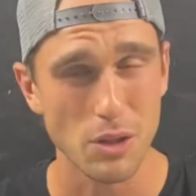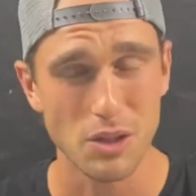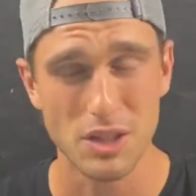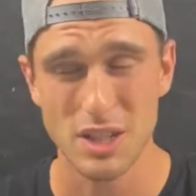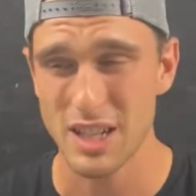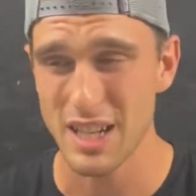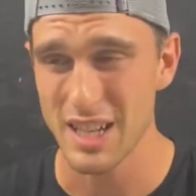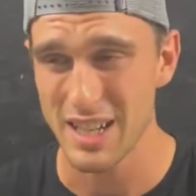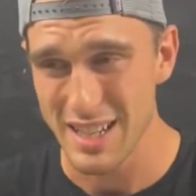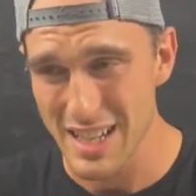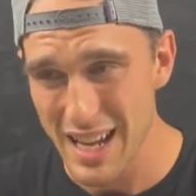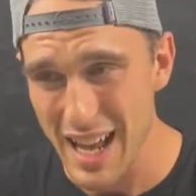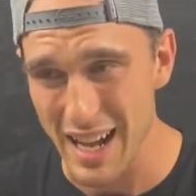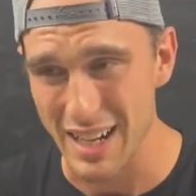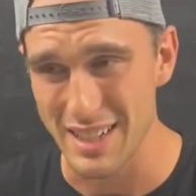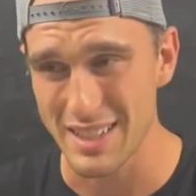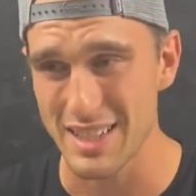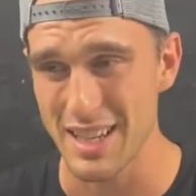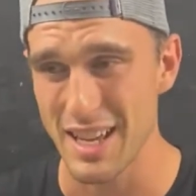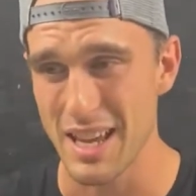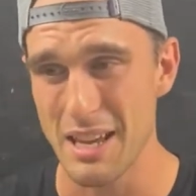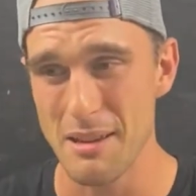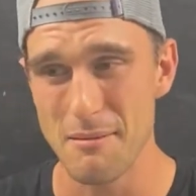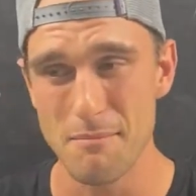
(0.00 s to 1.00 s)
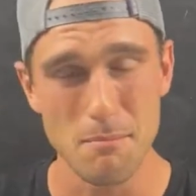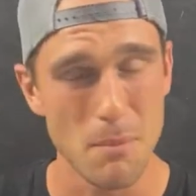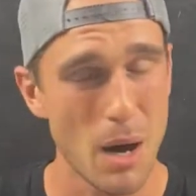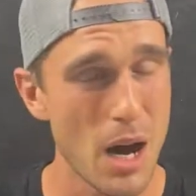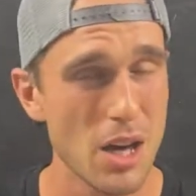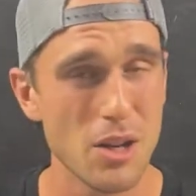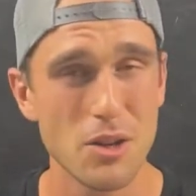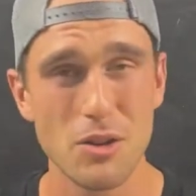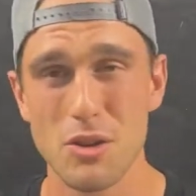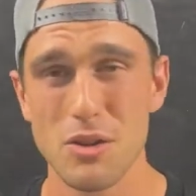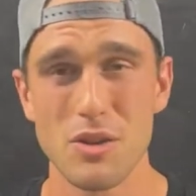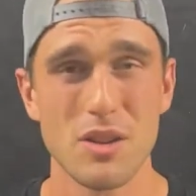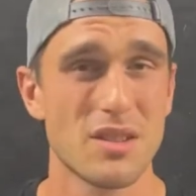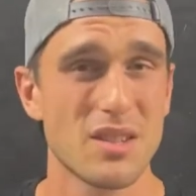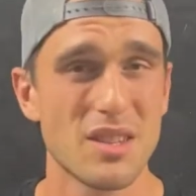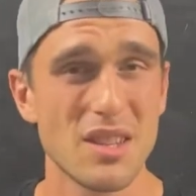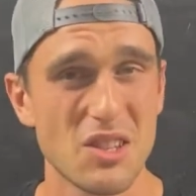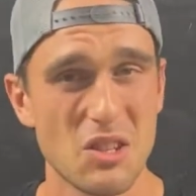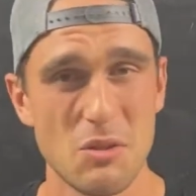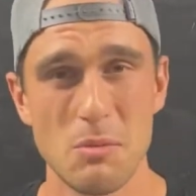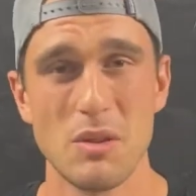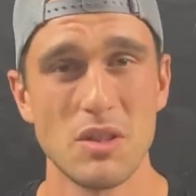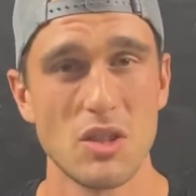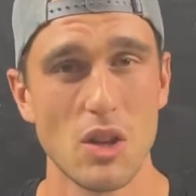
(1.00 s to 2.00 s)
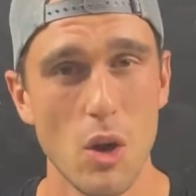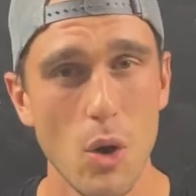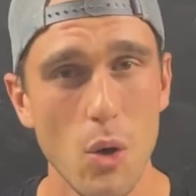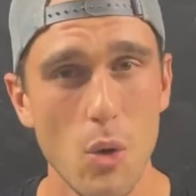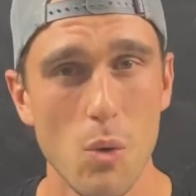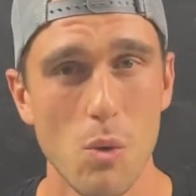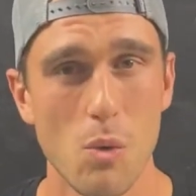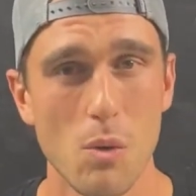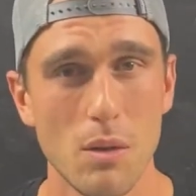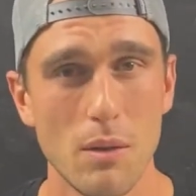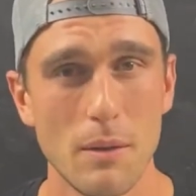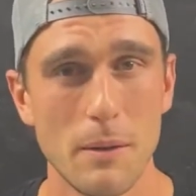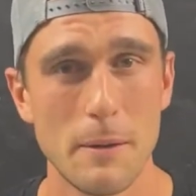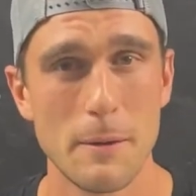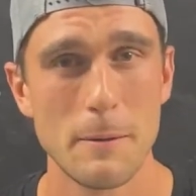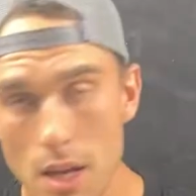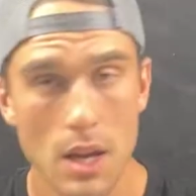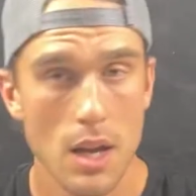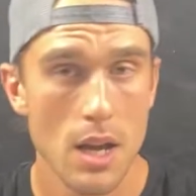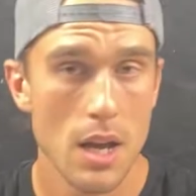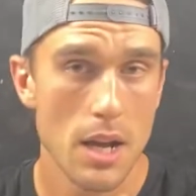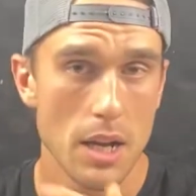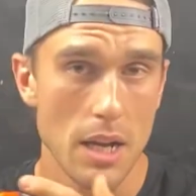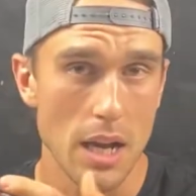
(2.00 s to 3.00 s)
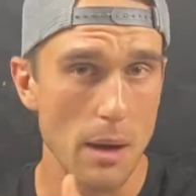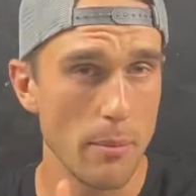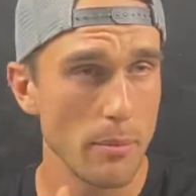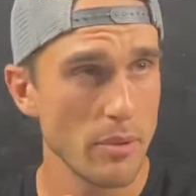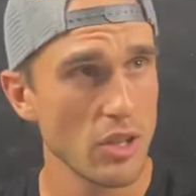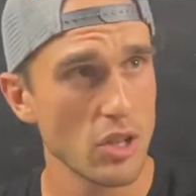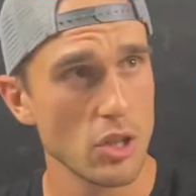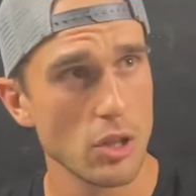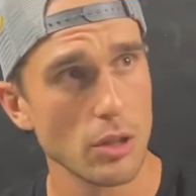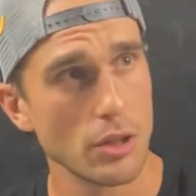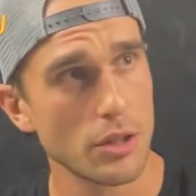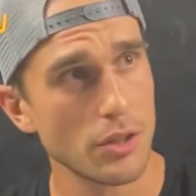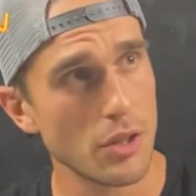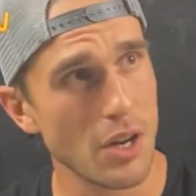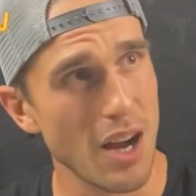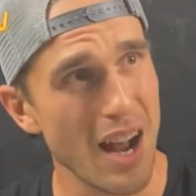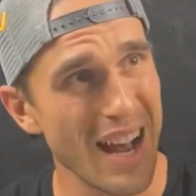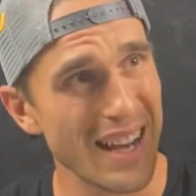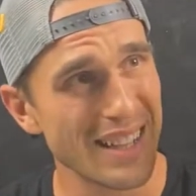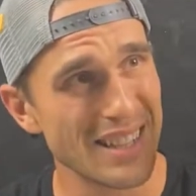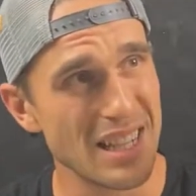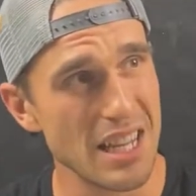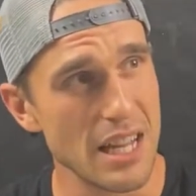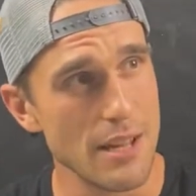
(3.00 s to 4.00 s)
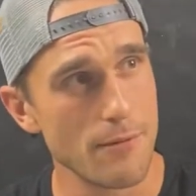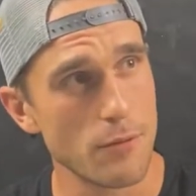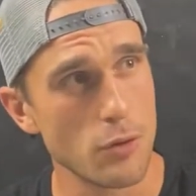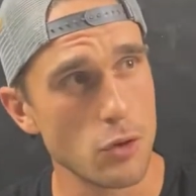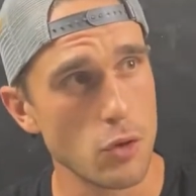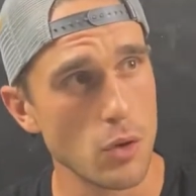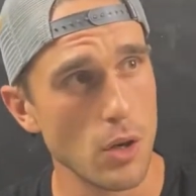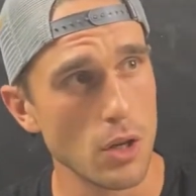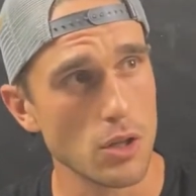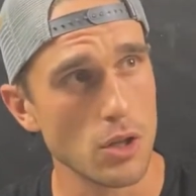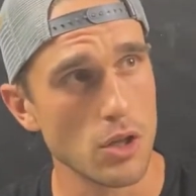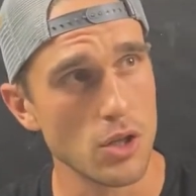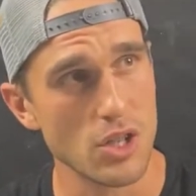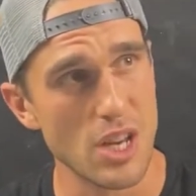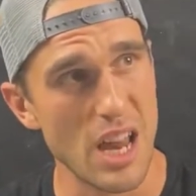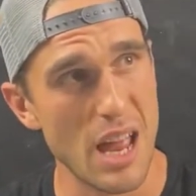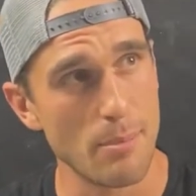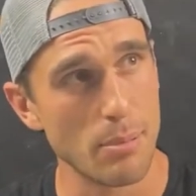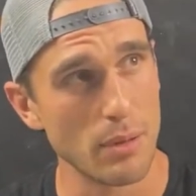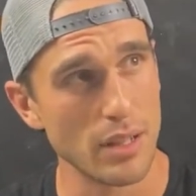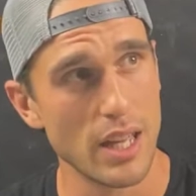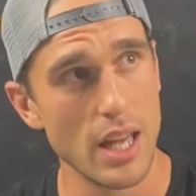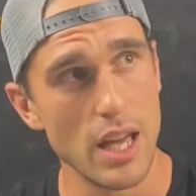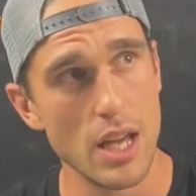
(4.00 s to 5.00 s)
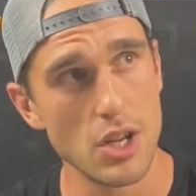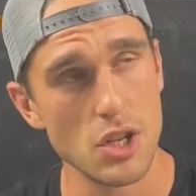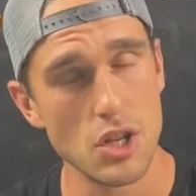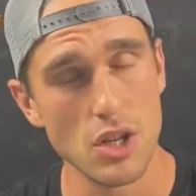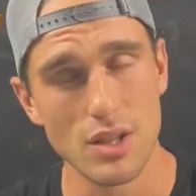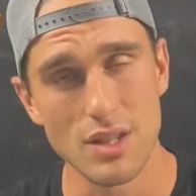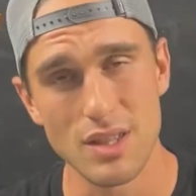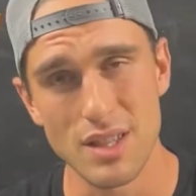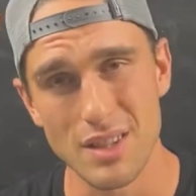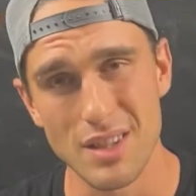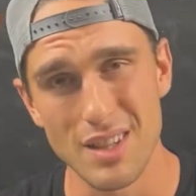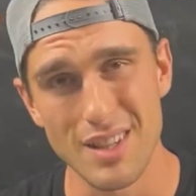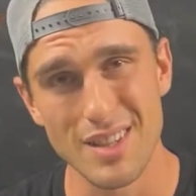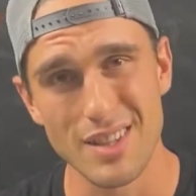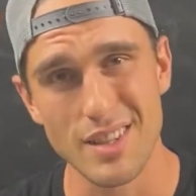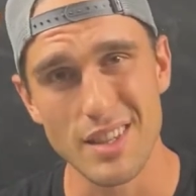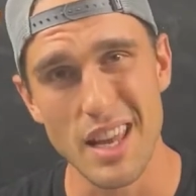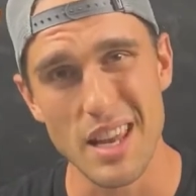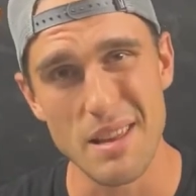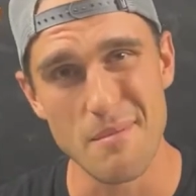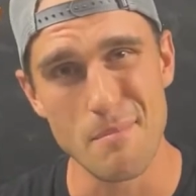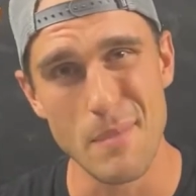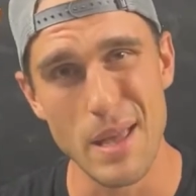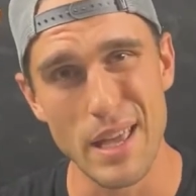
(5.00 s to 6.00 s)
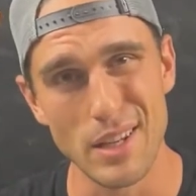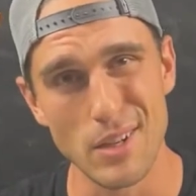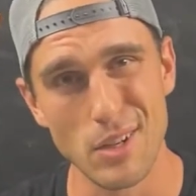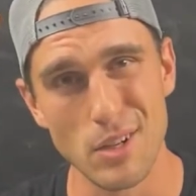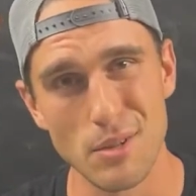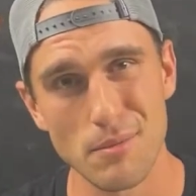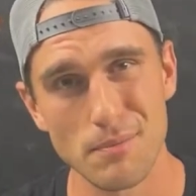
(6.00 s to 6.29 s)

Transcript: to connect and monitor the system as a whole. Companies are looking at their IT infrastructures and applications in the same manner.